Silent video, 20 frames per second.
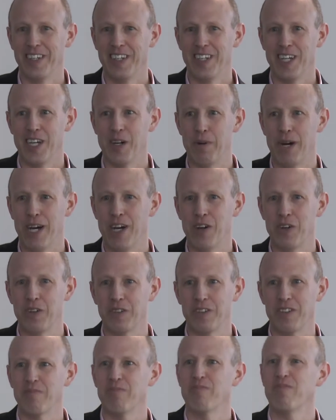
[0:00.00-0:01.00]
about,
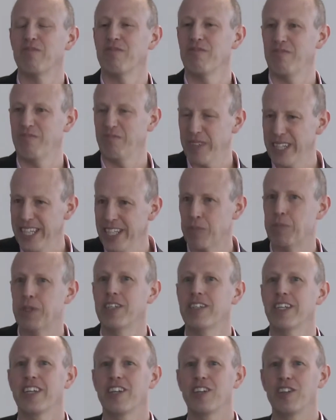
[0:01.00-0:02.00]
in
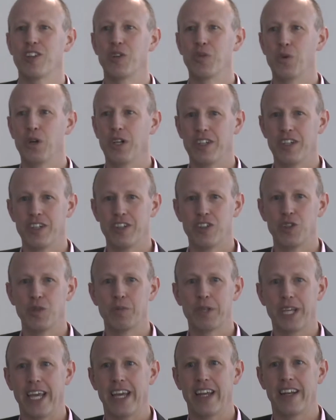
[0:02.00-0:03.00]
particular, what Hadoop
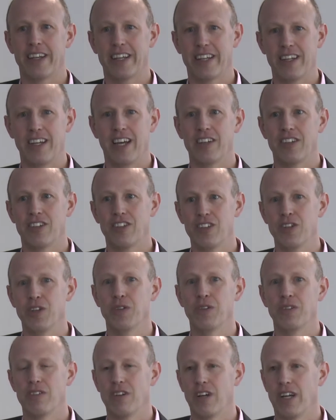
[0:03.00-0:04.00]
can and cannot do.
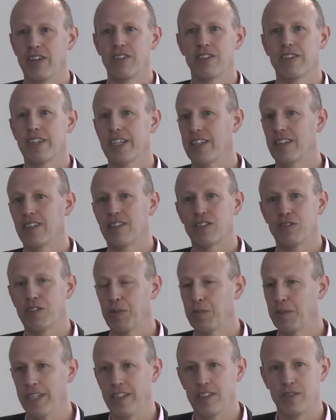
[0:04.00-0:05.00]
I don't think it's a
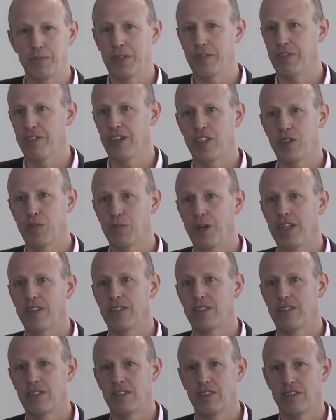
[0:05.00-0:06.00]
replacement for enterprise
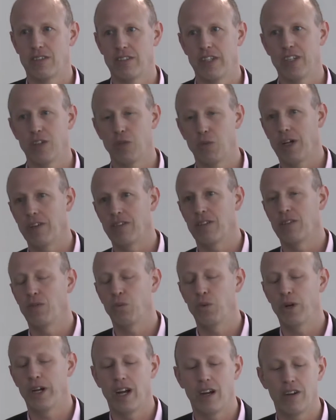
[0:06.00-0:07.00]
data
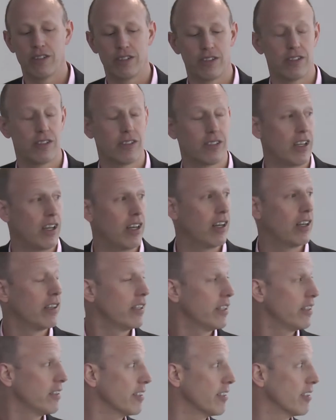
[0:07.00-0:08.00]
warehouses,
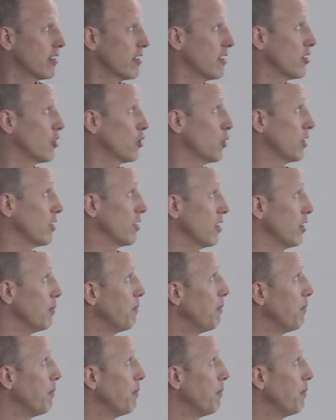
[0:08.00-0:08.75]
at least in the short term.